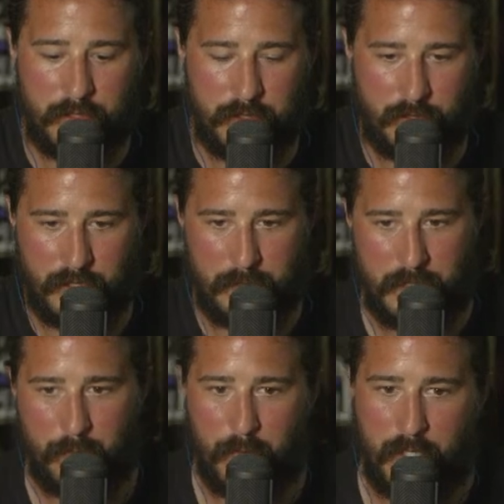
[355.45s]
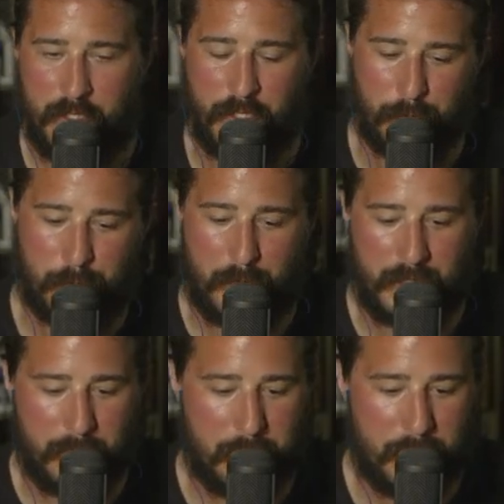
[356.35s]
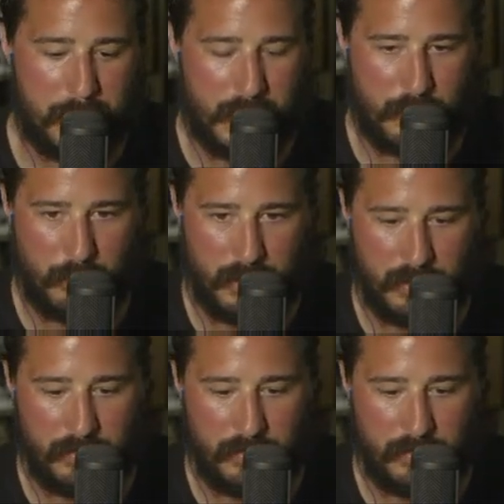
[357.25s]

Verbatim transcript: You're going to be the one. You're probably going to beat me anyway,